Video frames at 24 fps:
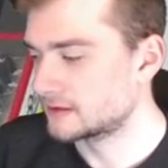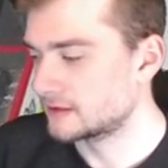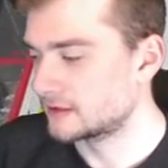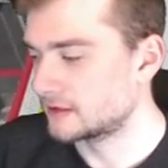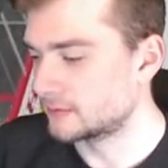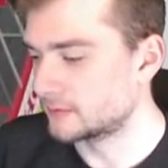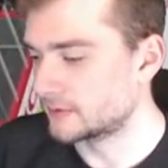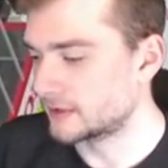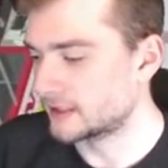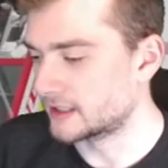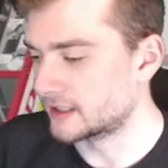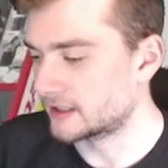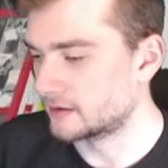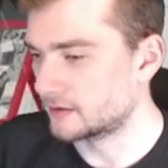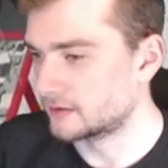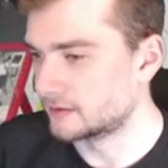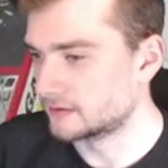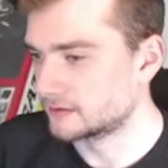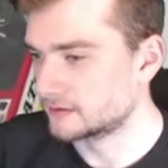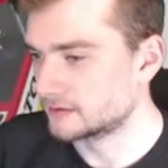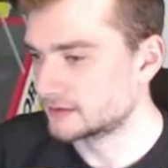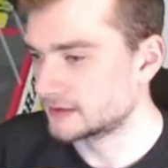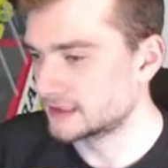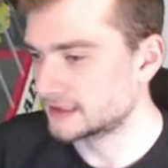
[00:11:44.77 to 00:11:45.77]
Here we go.
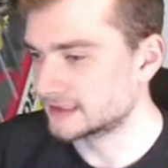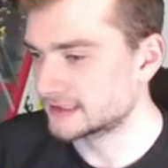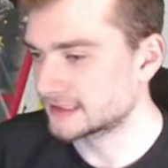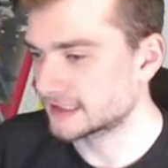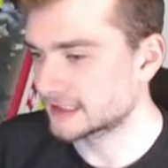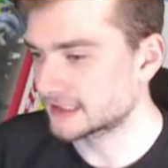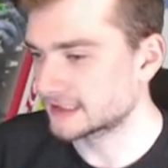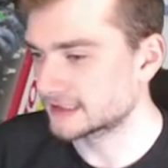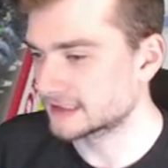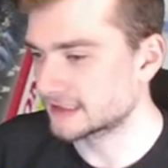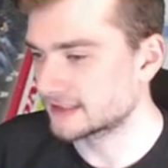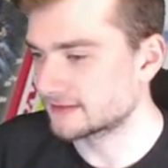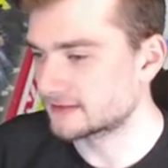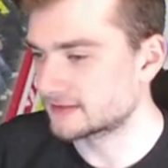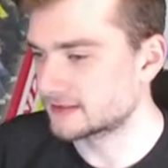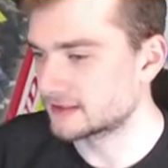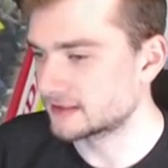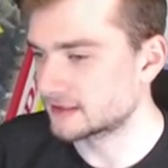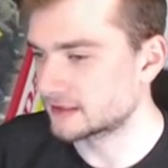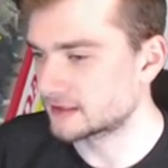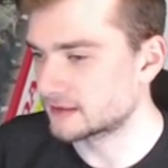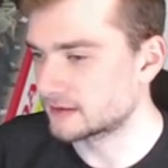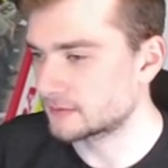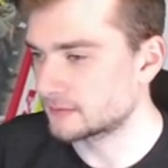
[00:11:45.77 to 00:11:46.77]
Ten seconds left
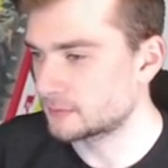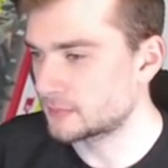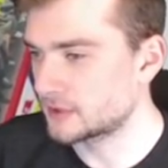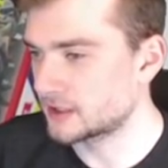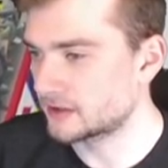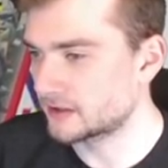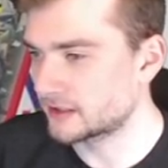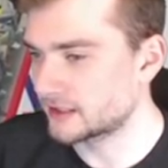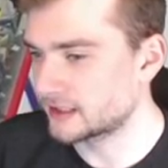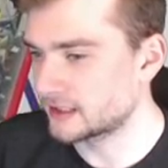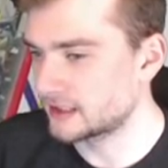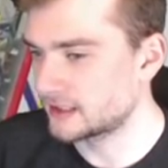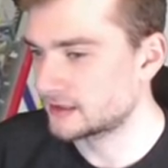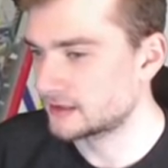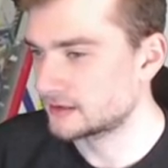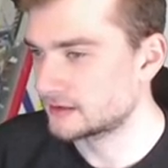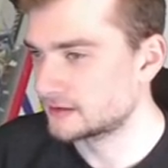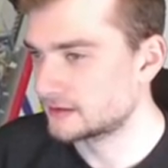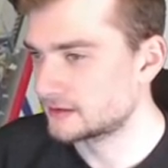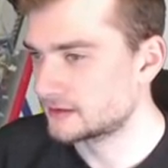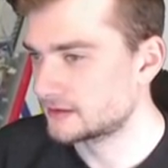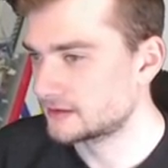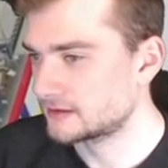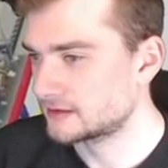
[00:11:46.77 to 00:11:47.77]
in the period.
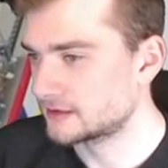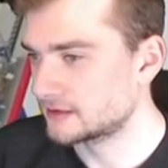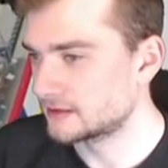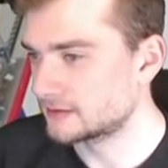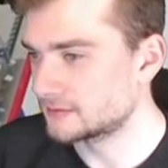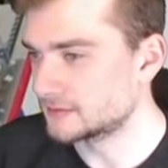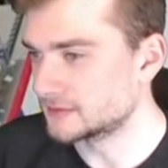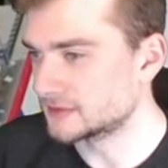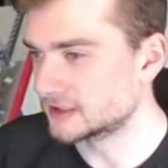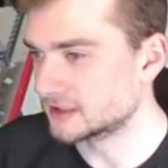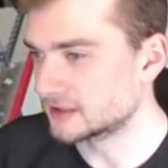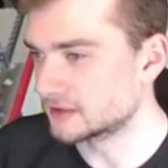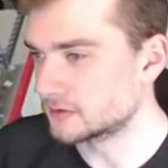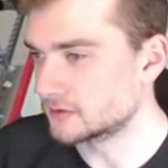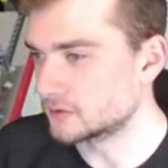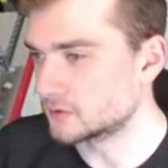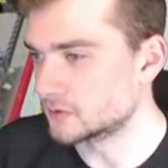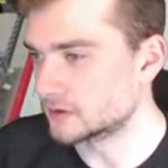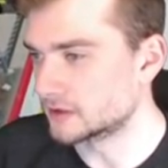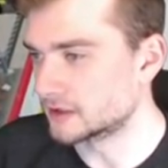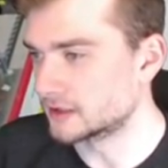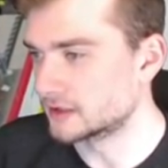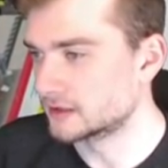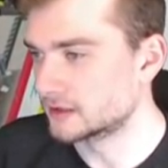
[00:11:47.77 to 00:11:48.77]
Almost said
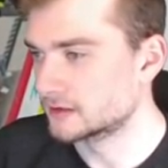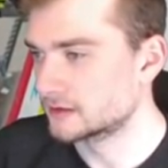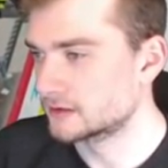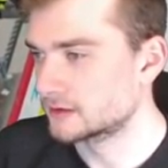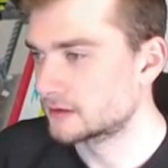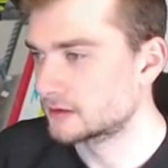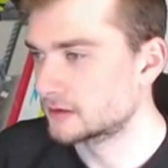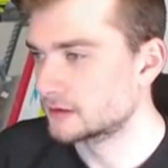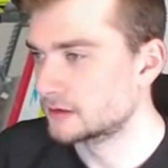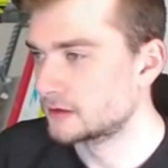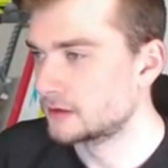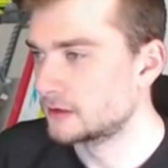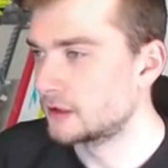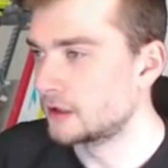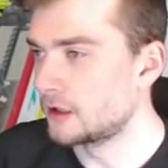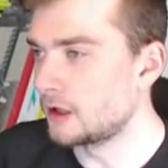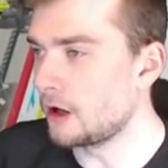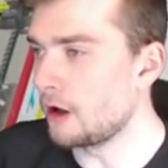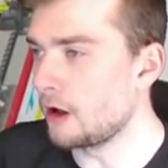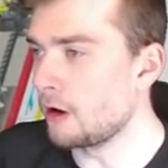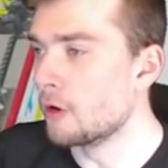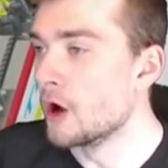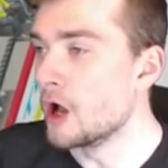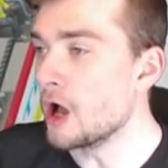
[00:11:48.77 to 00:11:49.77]
quarter.
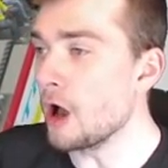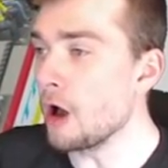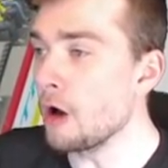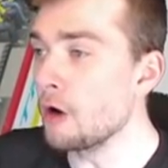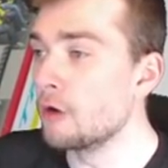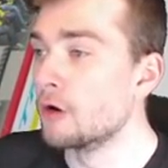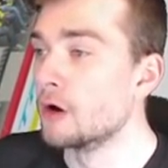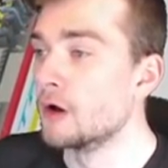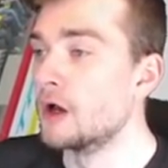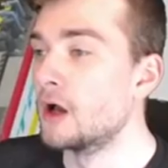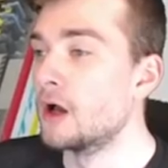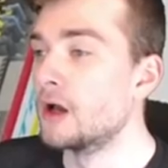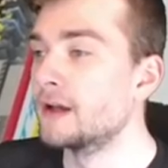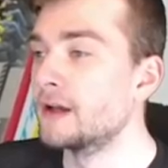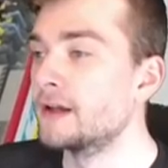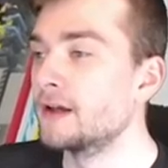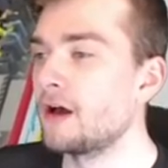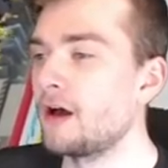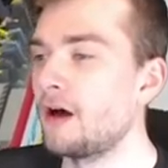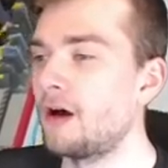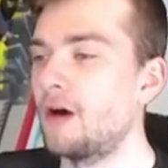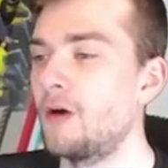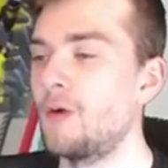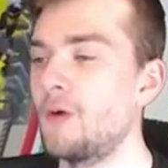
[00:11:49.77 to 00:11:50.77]
Oh, oh!
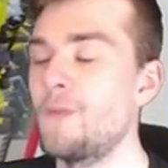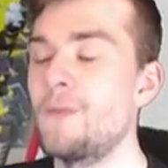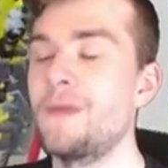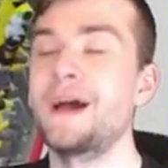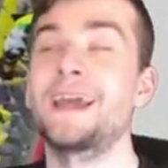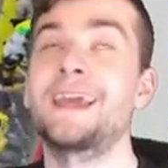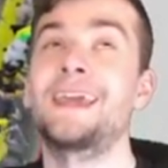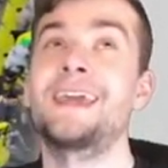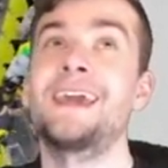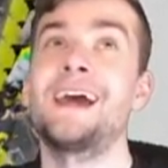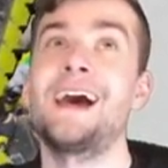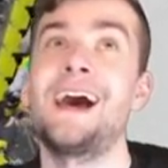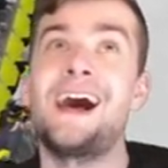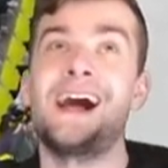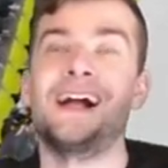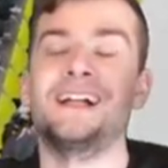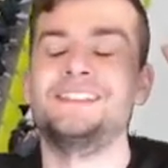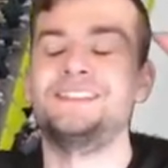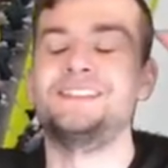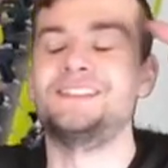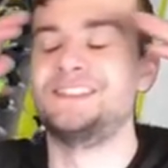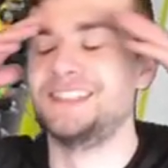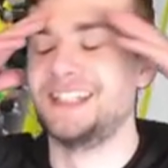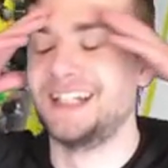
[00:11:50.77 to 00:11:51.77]
Oh, my
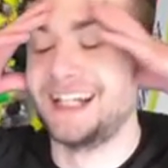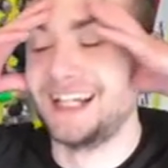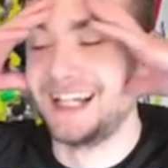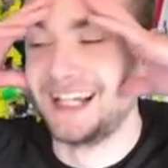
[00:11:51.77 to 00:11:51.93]
gosh!